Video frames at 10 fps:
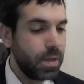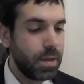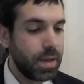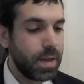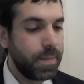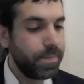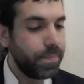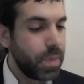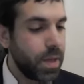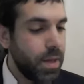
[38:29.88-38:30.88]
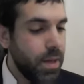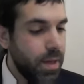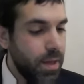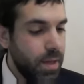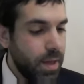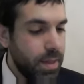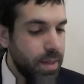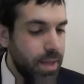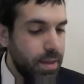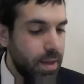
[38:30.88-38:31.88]
Okay. And
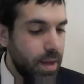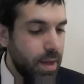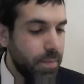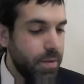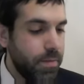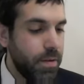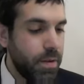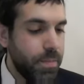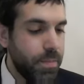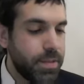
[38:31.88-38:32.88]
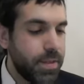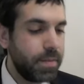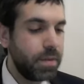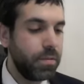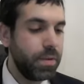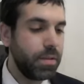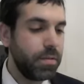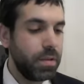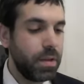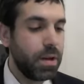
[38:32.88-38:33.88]
then um, in, on page 703,
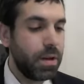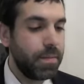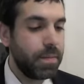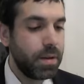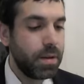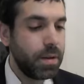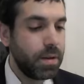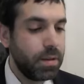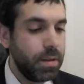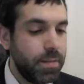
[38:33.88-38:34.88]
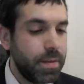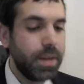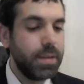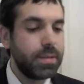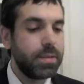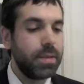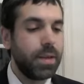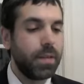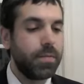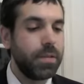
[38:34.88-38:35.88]
there's the law of the Levites.
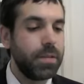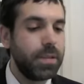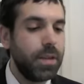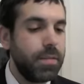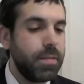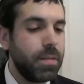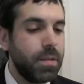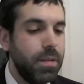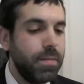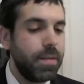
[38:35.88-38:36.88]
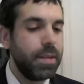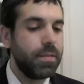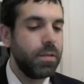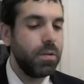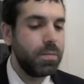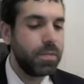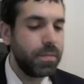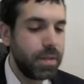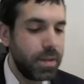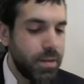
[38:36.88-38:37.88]
As for the cities of the Levites, the homes
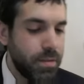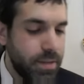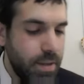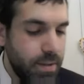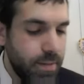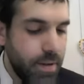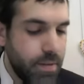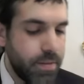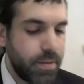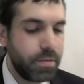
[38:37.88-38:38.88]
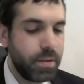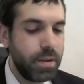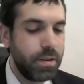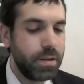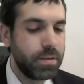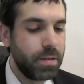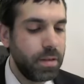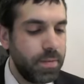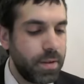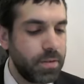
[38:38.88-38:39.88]
of the, in their cities of their ancestral heritage, the
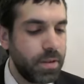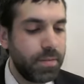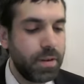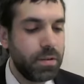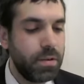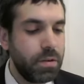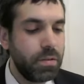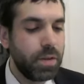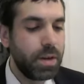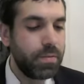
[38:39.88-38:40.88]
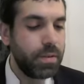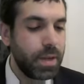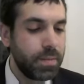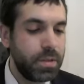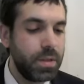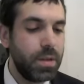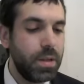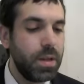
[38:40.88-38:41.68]
Levites shall have an eternal right of redemption.